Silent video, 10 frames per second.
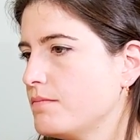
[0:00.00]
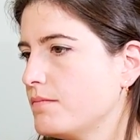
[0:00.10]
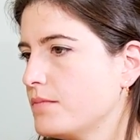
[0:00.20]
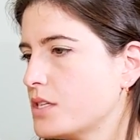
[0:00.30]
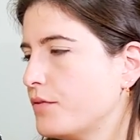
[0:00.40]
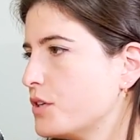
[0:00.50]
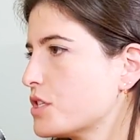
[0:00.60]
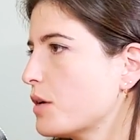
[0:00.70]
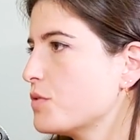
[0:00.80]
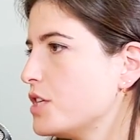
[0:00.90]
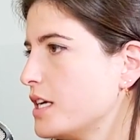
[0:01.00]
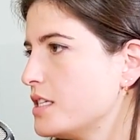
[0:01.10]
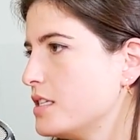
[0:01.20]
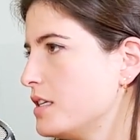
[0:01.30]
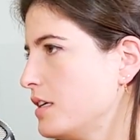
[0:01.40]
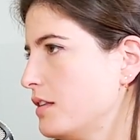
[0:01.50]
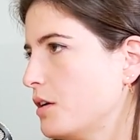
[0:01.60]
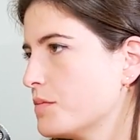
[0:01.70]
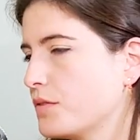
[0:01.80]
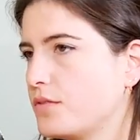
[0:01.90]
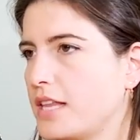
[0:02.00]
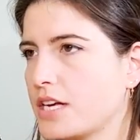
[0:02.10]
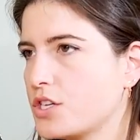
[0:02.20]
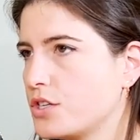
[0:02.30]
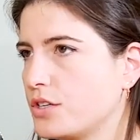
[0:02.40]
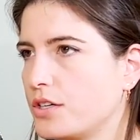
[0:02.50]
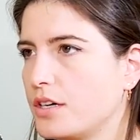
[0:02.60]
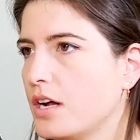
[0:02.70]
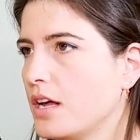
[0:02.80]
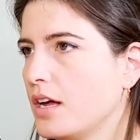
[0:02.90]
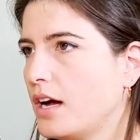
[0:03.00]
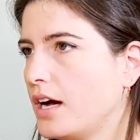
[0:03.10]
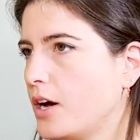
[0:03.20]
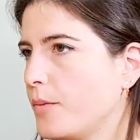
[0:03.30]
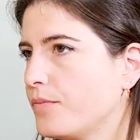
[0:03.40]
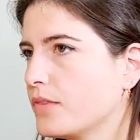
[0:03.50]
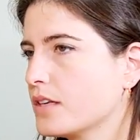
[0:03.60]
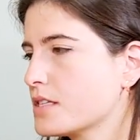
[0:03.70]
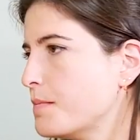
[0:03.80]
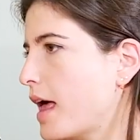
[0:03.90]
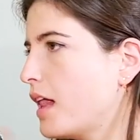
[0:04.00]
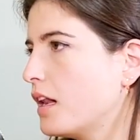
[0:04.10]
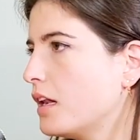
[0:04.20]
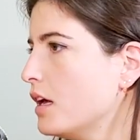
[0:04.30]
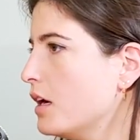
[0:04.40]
suffer some changes in terms of texture, smell,